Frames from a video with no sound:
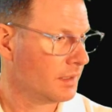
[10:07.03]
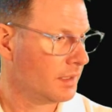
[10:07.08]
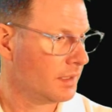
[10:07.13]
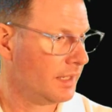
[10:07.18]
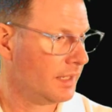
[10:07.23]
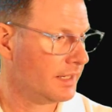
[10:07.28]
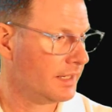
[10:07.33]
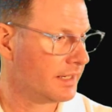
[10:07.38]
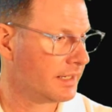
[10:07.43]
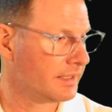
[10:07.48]

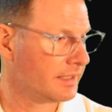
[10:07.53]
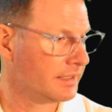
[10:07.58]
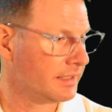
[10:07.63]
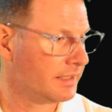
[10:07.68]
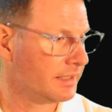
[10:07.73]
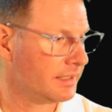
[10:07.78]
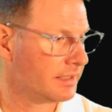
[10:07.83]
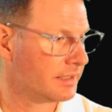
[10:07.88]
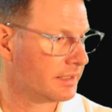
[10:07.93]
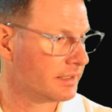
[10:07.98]
and I
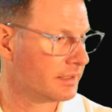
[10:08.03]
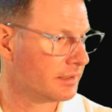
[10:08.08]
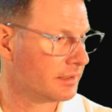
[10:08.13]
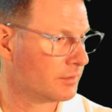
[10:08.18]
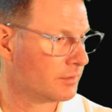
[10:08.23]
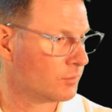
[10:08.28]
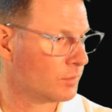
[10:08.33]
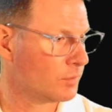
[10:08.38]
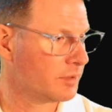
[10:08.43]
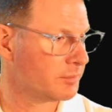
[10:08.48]
can
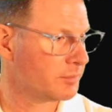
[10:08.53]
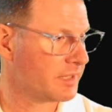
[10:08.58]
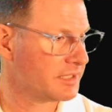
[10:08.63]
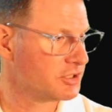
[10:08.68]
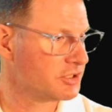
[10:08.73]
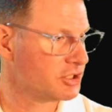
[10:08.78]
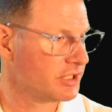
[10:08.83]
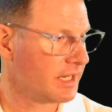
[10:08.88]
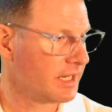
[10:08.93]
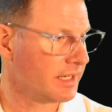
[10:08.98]
run my
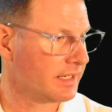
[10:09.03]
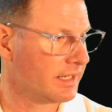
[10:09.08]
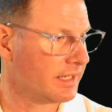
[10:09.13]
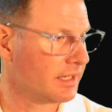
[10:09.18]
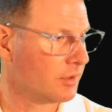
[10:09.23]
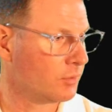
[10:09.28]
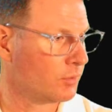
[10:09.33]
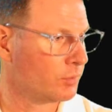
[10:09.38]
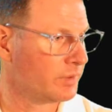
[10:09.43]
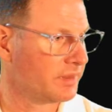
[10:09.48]

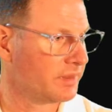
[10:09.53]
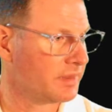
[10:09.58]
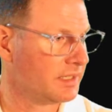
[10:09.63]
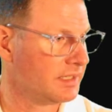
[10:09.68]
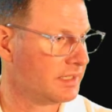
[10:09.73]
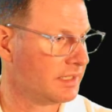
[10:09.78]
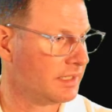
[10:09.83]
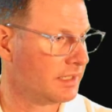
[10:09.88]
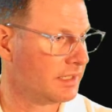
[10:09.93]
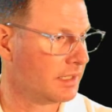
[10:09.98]
checkout with
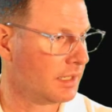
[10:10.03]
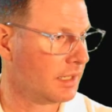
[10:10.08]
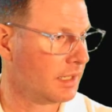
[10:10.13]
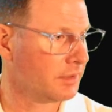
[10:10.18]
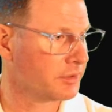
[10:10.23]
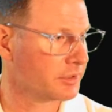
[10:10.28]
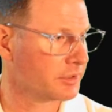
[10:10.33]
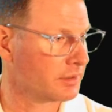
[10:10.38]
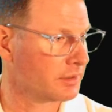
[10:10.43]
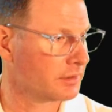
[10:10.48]
the
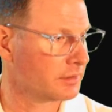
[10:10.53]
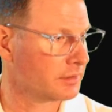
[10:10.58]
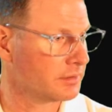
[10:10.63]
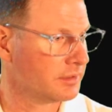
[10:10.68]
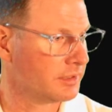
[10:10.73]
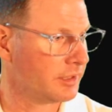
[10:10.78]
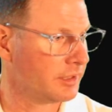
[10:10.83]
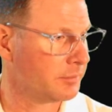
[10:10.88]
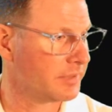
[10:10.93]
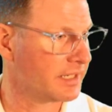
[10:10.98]
other
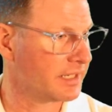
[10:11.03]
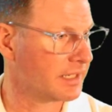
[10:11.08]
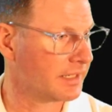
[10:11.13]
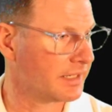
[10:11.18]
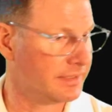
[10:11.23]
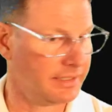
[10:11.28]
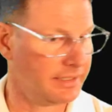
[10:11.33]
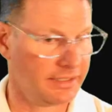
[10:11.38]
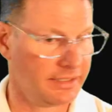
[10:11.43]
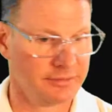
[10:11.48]
commit ID.